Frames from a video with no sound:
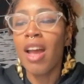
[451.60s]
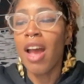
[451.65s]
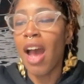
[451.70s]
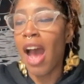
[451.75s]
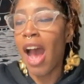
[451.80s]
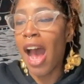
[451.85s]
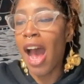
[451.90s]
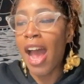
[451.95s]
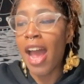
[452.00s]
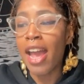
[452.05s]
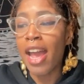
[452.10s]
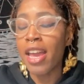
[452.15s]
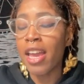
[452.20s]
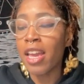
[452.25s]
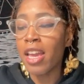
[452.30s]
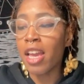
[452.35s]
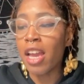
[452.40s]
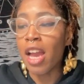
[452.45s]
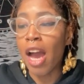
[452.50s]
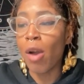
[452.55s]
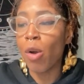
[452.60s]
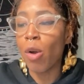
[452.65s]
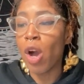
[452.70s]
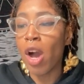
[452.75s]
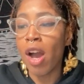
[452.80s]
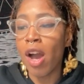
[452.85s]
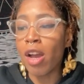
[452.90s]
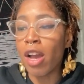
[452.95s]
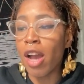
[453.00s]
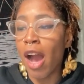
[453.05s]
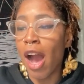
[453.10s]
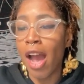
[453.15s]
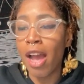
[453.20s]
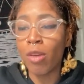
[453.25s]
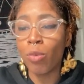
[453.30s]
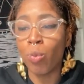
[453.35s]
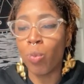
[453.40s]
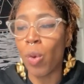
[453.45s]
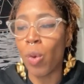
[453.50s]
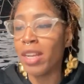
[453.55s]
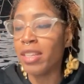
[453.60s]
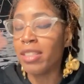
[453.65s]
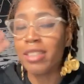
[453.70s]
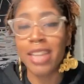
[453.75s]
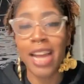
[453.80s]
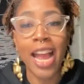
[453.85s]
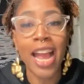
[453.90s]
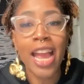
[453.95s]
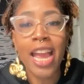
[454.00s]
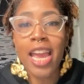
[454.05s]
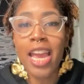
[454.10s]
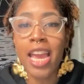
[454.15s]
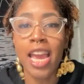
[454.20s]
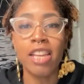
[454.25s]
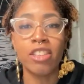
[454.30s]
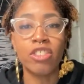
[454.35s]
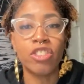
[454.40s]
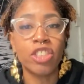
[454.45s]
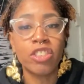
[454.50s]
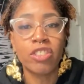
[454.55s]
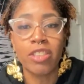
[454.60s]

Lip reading: I one day,